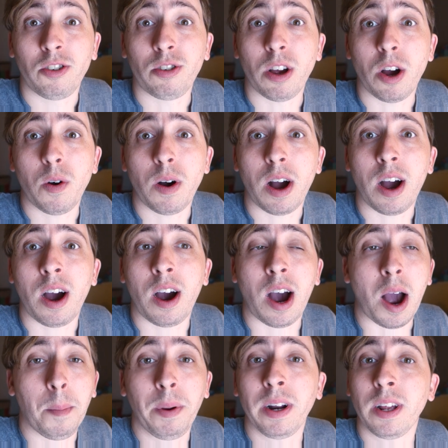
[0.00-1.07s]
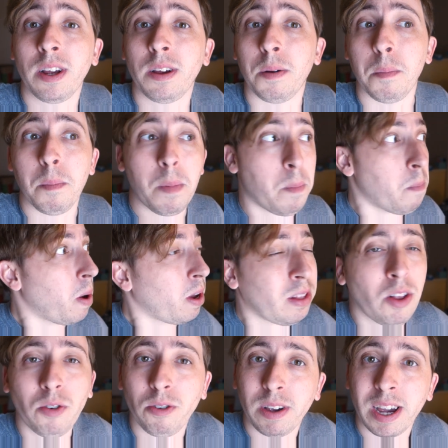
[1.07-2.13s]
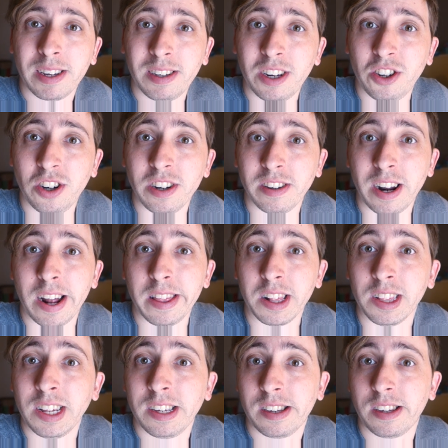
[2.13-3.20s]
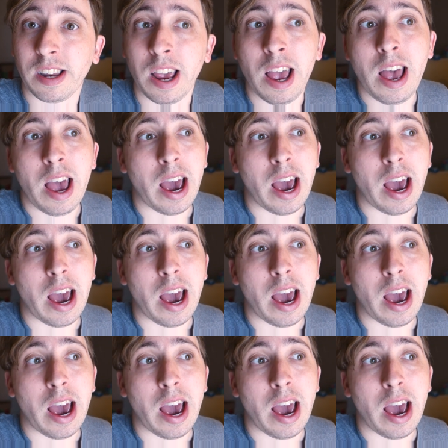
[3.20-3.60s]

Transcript: So my local gas station is on the list,